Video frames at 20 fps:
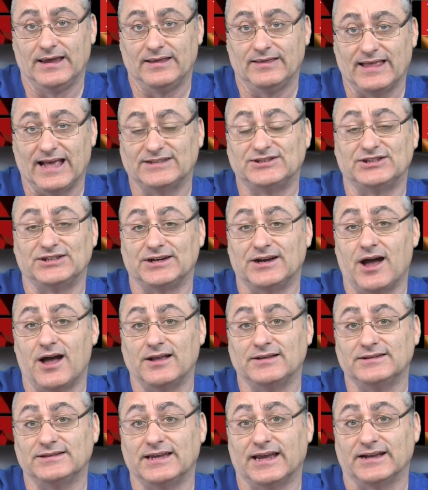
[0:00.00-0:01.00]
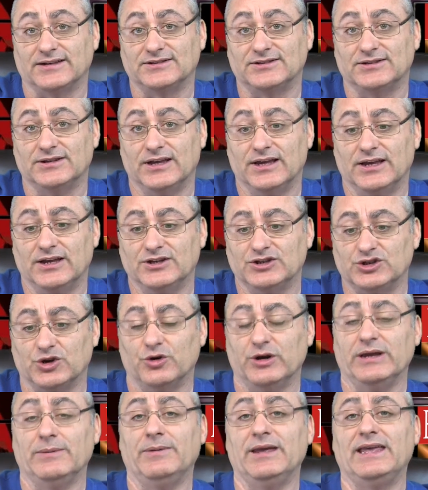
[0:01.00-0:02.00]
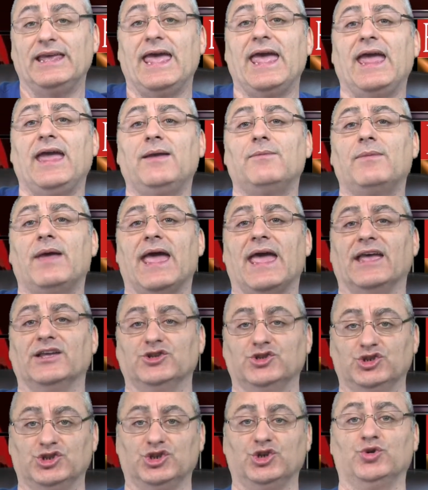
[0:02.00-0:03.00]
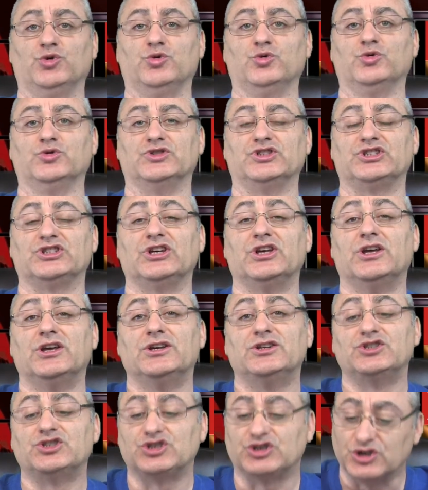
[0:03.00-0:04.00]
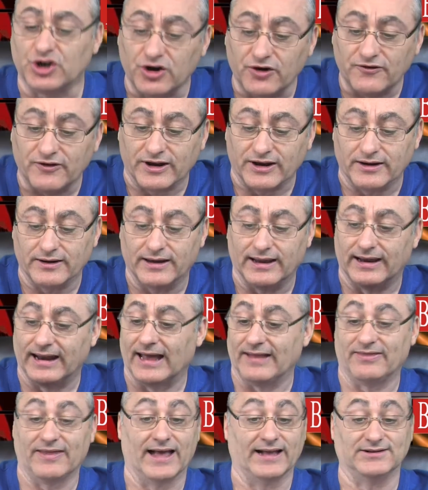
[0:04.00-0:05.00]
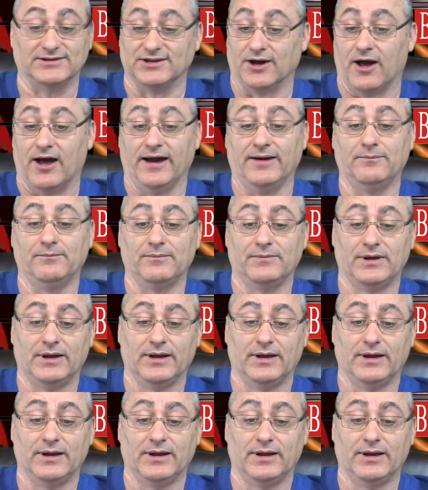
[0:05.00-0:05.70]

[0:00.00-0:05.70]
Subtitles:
That's the context. So he became a Jew's servant. And at that time,